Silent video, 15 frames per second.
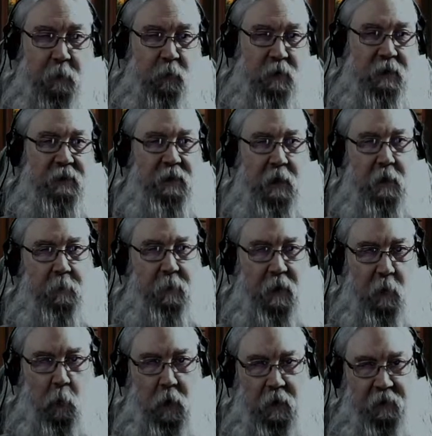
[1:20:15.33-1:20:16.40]
get really tired
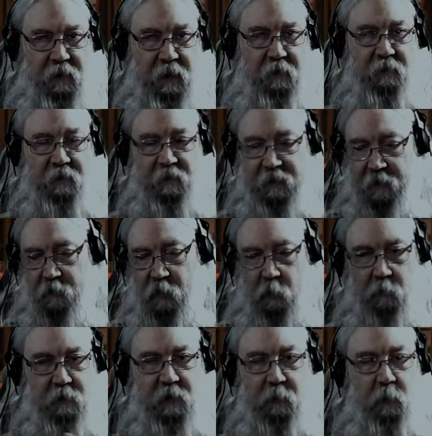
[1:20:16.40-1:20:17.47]
by the wall of text, and then
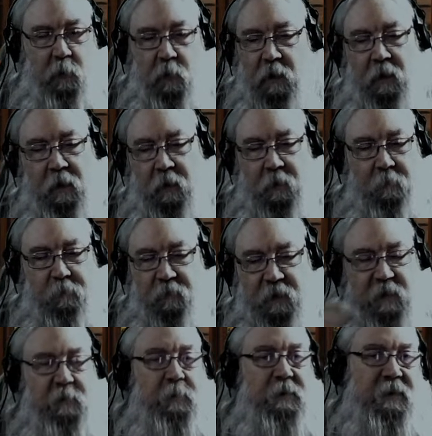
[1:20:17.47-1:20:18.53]
go to
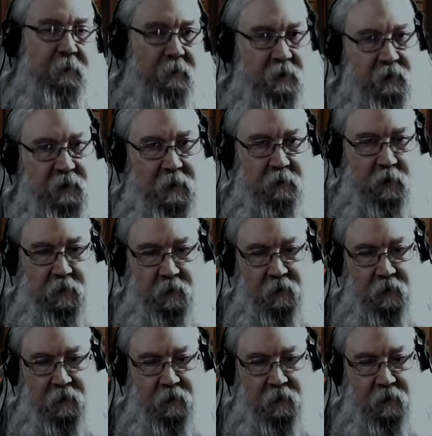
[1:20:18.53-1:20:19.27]
a specific section.